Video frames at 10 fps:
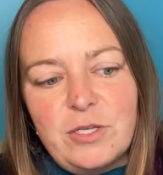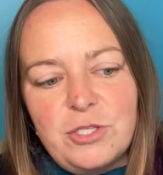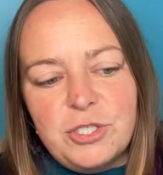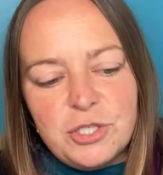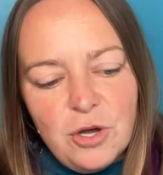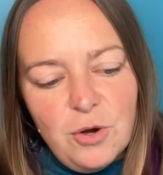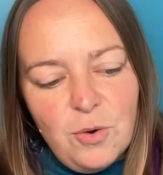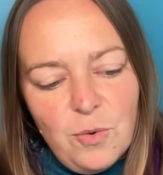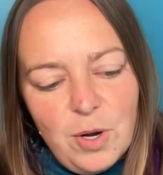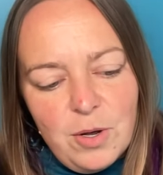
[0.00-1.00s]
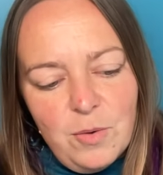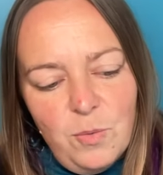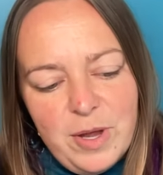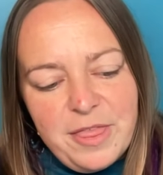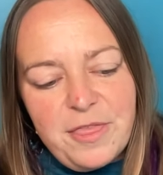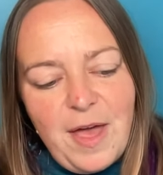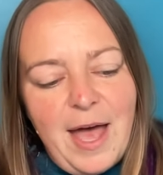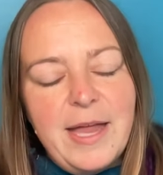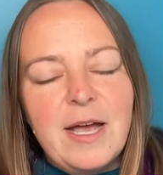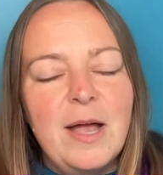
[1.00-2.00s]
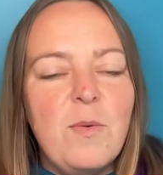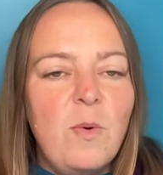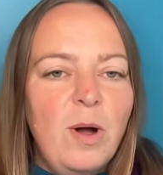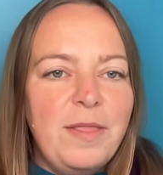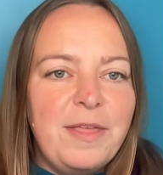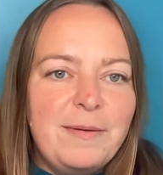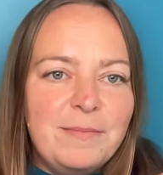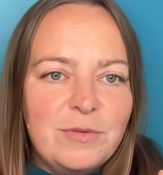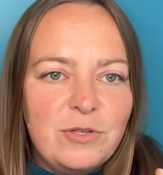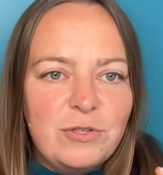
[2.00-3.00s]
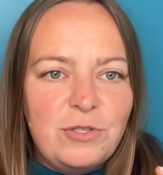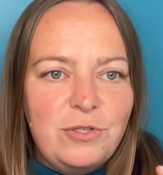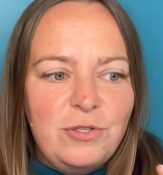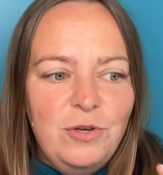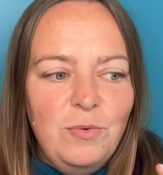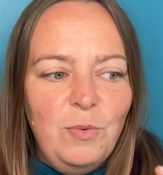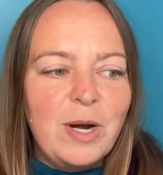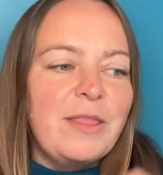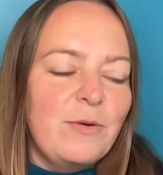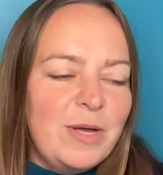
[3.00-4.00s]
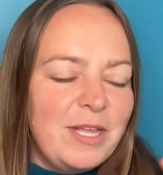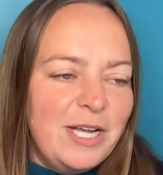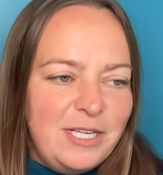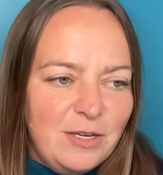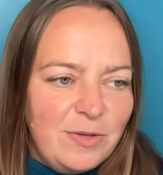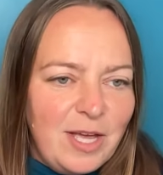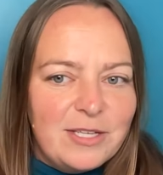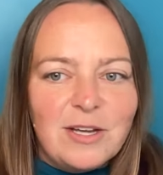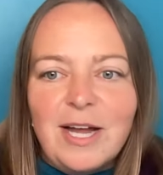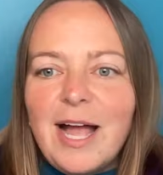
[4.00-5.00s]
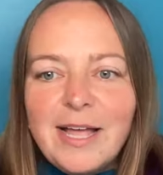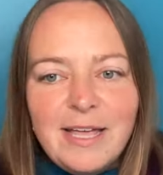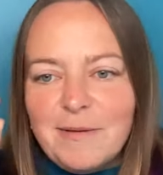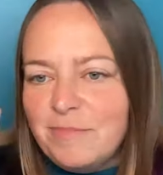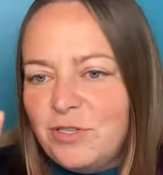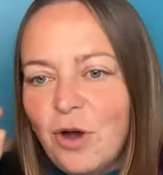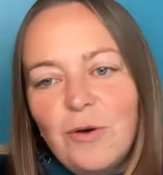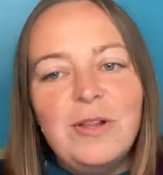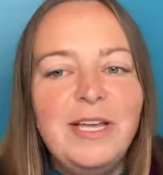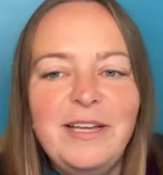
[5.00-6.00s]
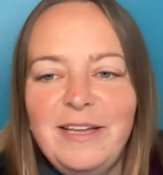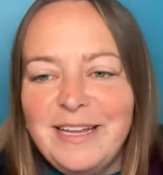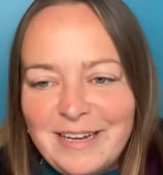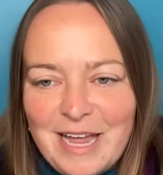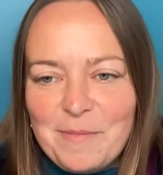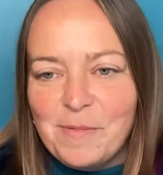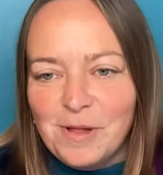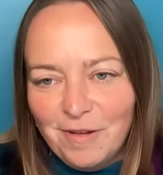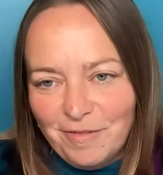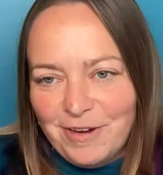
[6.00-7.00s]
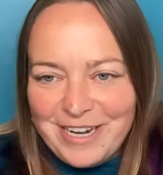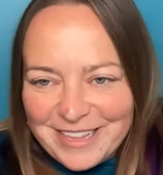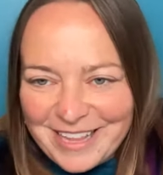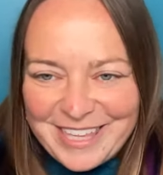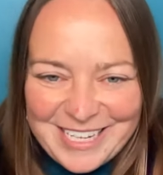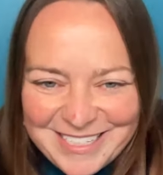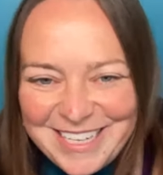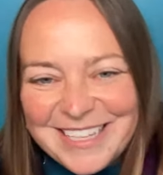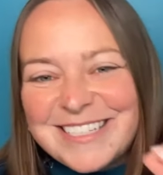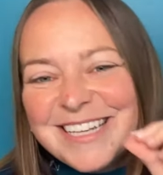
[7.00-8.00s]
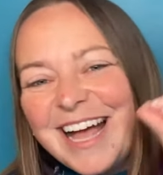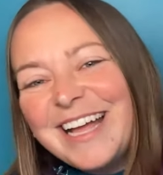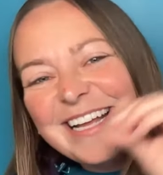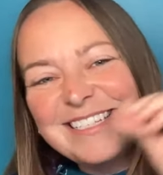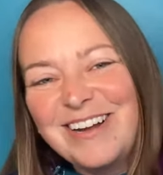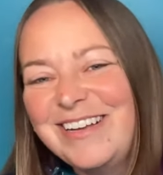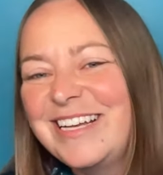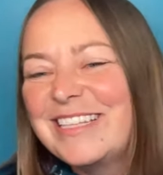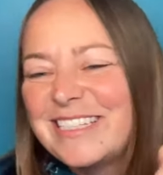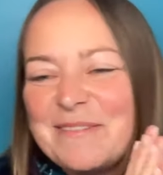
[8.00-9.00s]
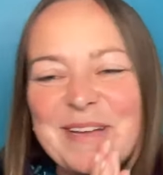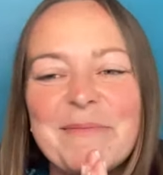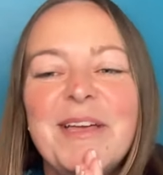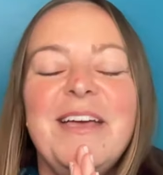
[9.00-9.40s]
So with that, I want them The way that I deal with that, sorry, I am totally incapable of reading the things on the side and talking at the same time.